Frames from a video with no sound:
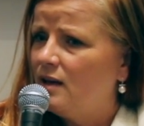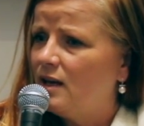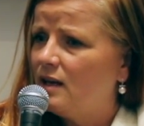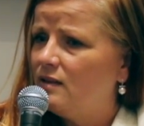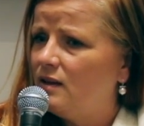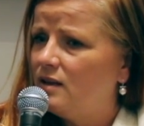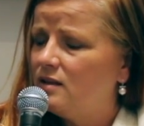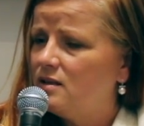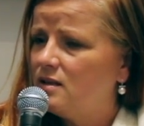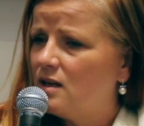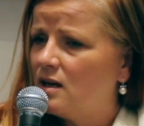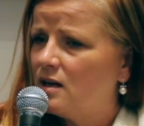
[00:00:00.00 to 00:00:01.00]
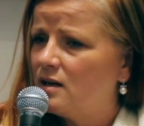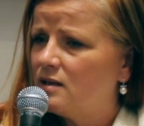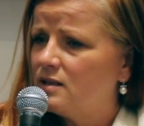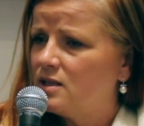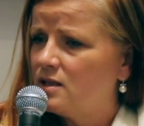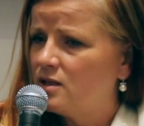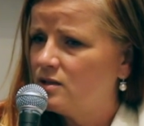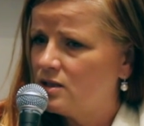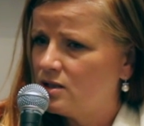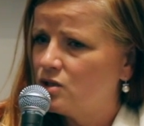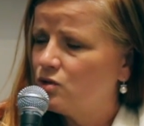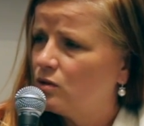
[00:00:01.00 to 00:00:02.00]
and then
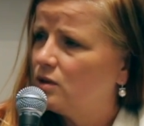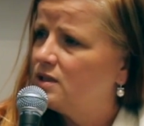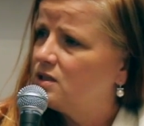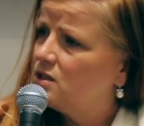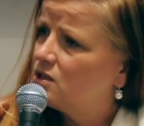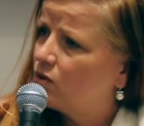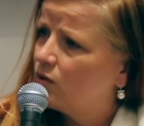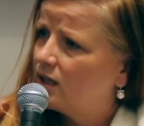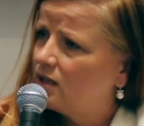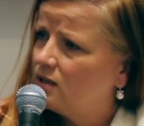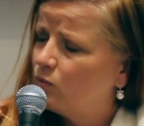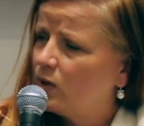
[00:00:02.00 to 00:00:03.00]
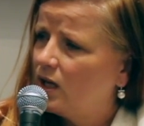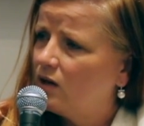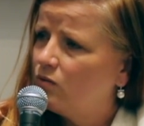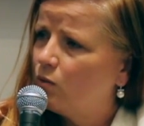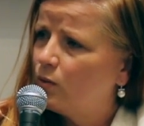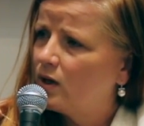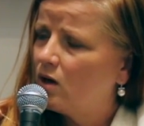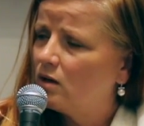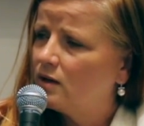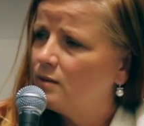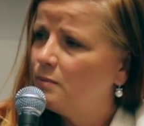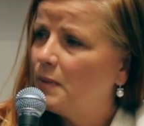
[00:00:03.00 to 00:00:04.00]
the shortlist is created, and we have what we
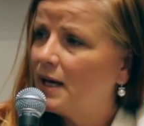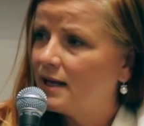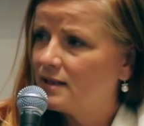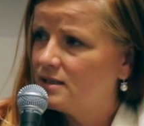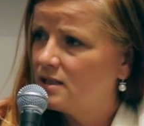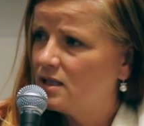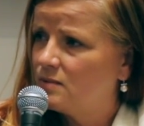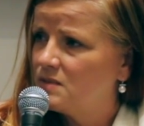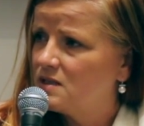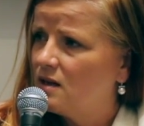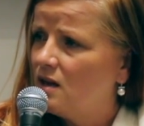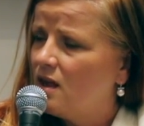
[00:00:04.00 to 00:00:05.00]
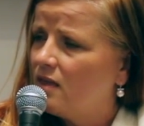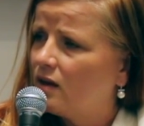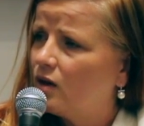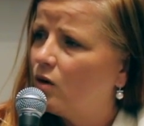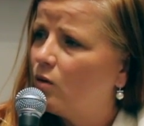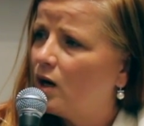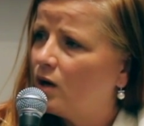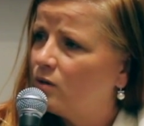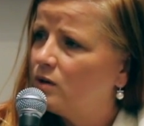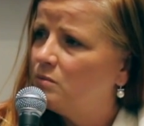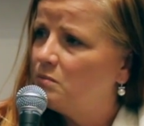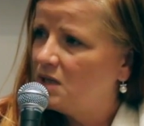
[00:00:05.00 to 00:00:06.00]
call impact teams that go
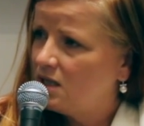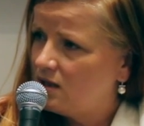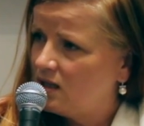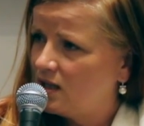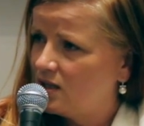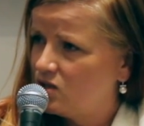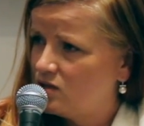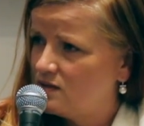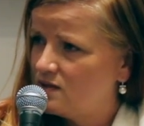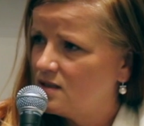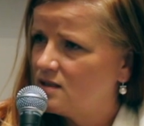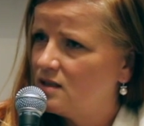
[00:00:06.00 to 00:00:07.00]
out and meet the agencies.